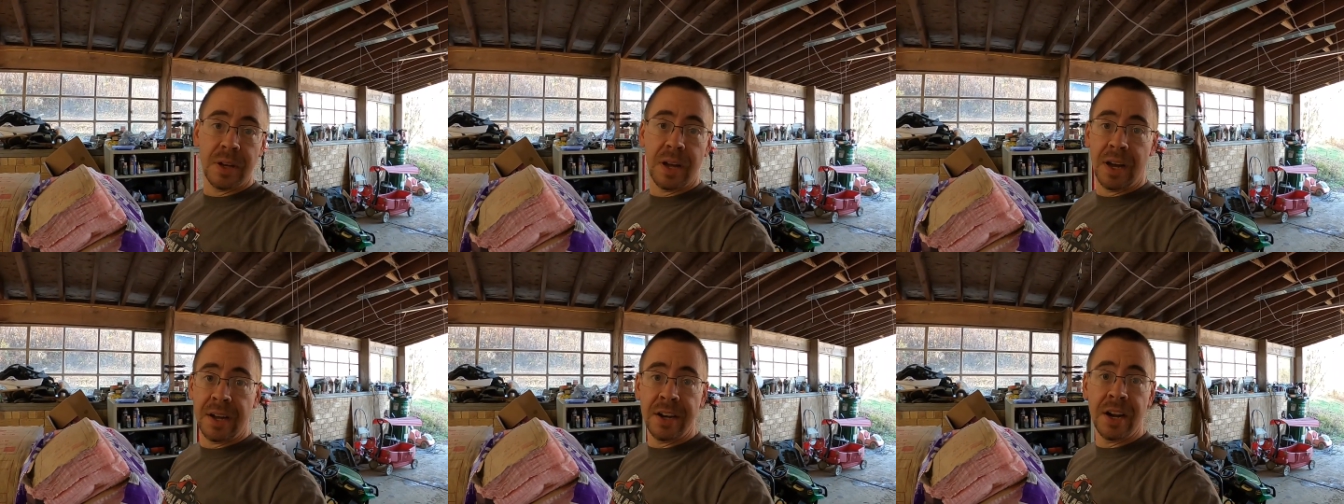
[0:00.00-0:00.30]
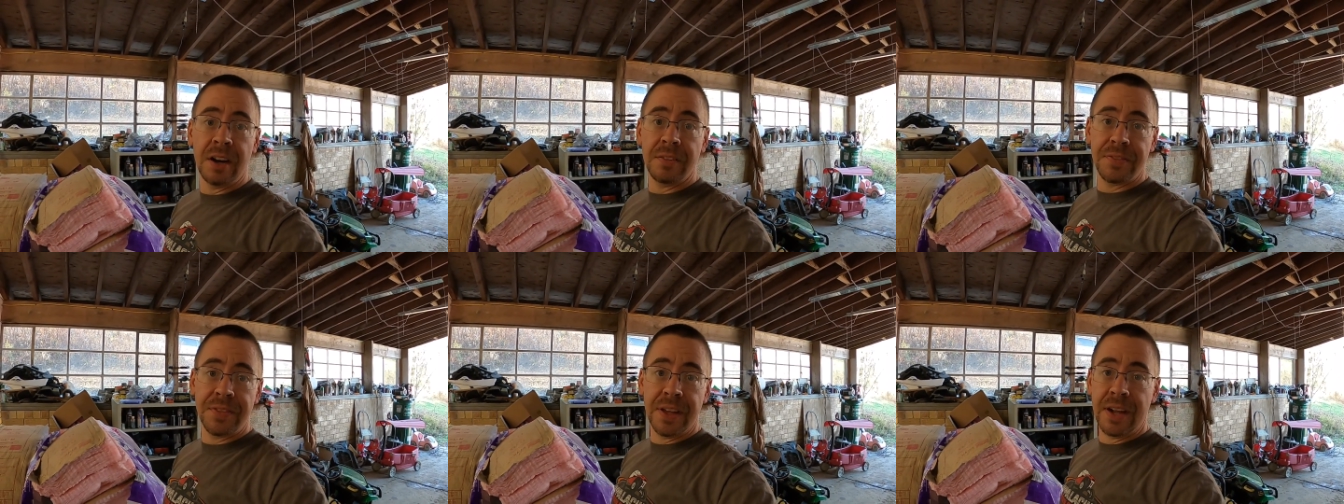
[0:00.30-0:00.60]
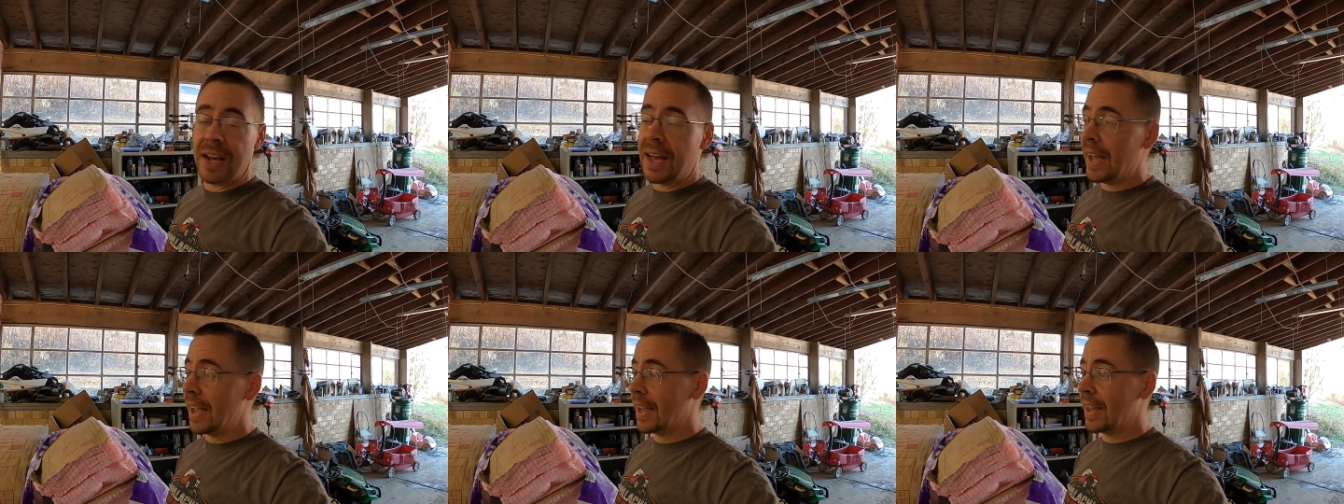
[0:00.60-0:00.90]
enough
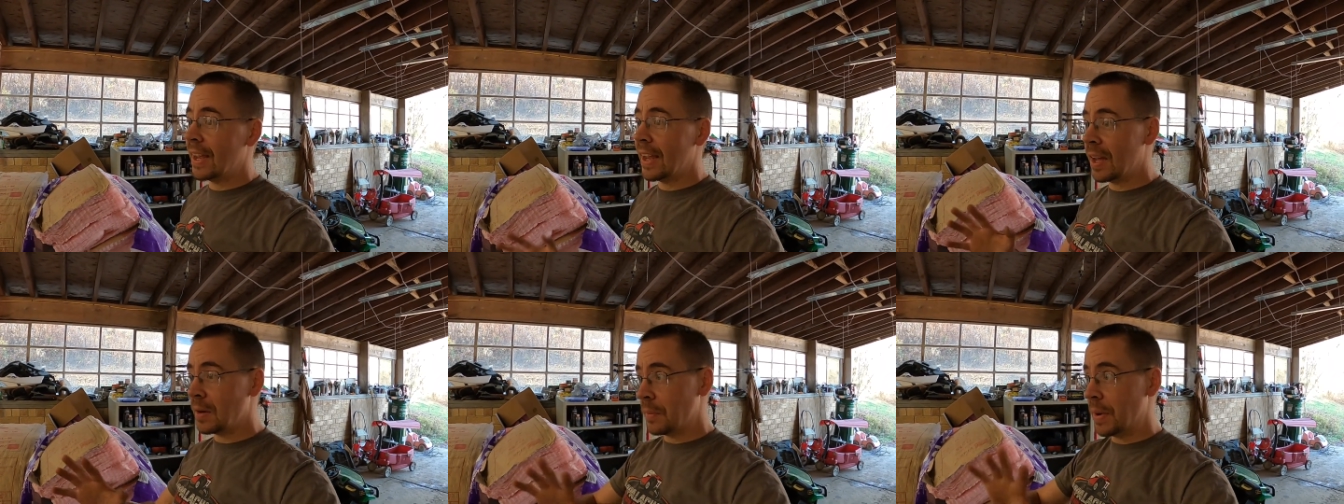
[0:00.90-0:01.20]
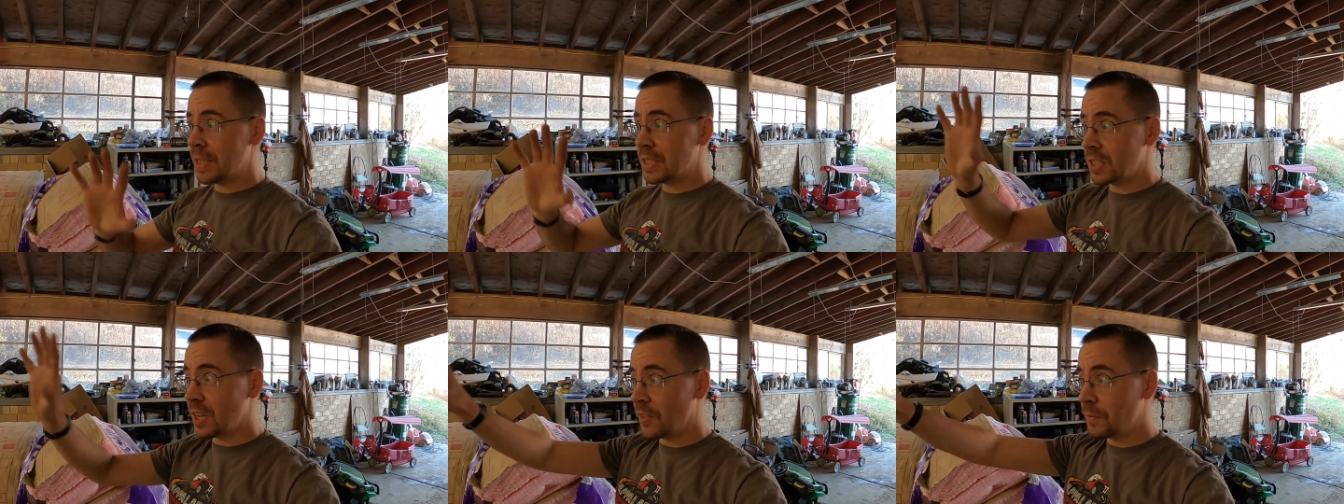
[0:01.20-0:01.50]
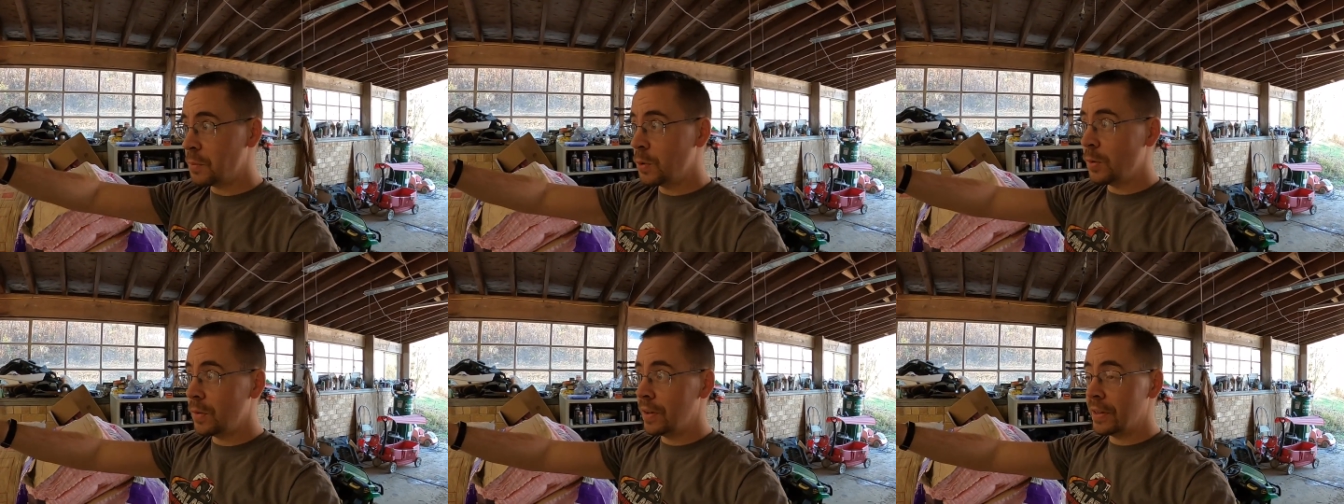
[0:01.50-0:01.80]
that I can get my
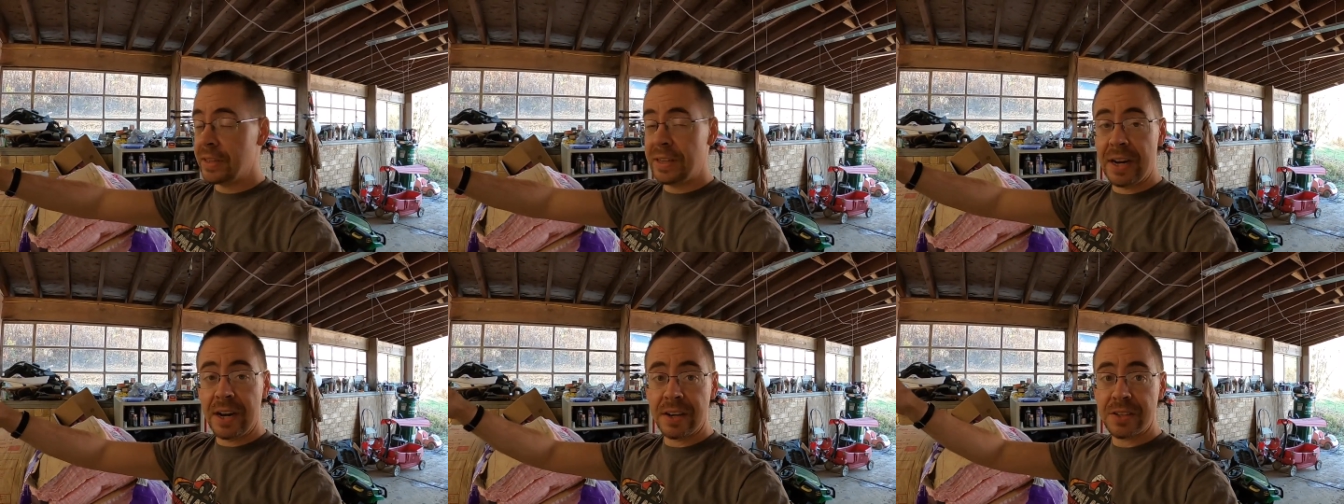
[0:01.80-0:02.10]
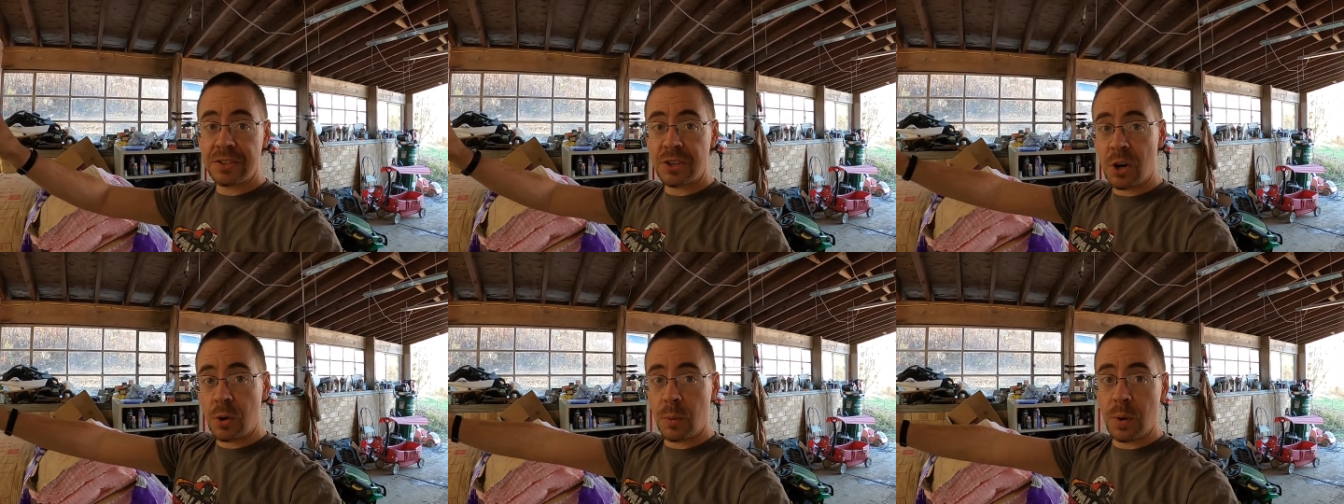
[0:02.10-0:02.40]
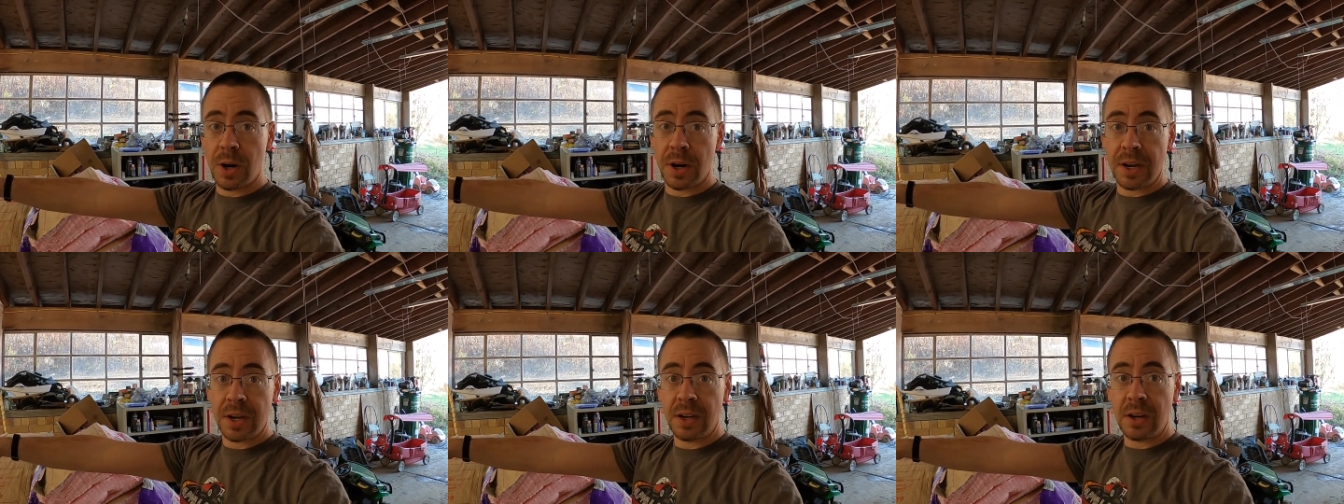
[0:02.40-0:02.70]
stuff moving in there, start
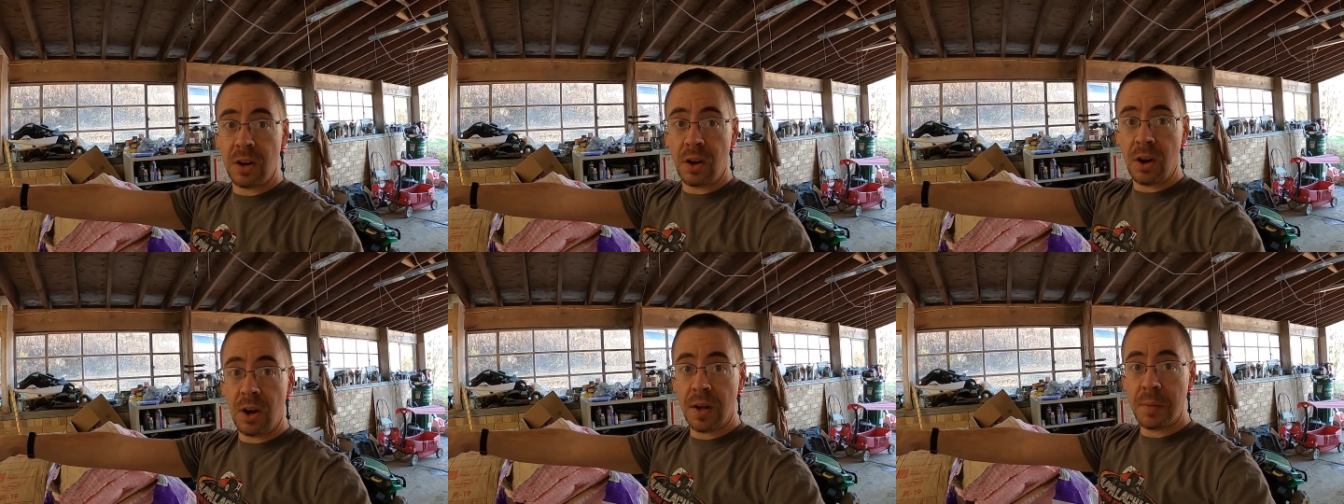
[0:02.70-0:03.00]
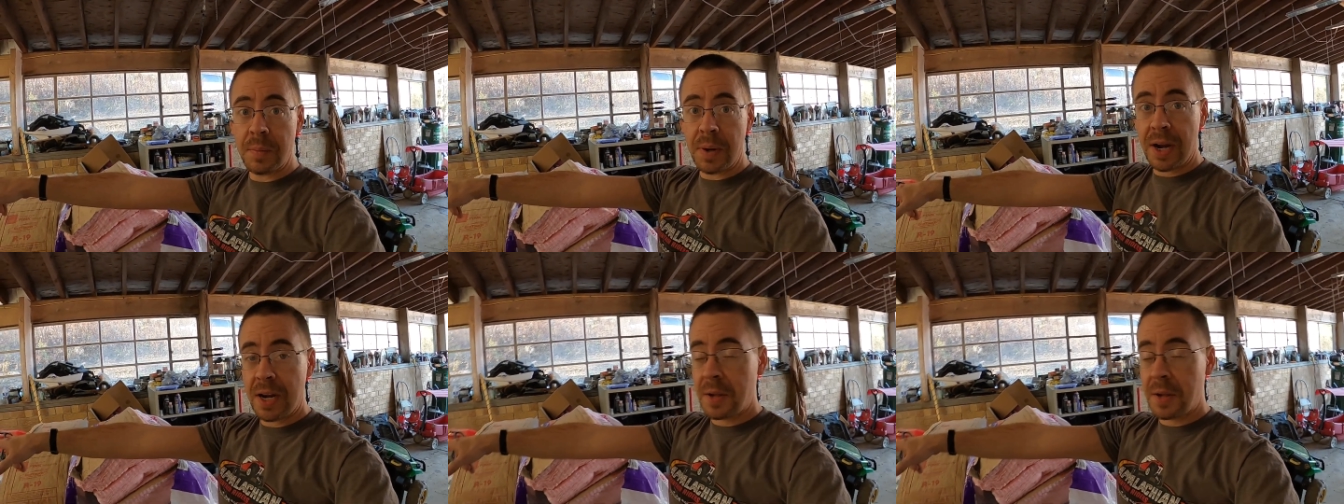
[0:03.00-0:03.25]
working on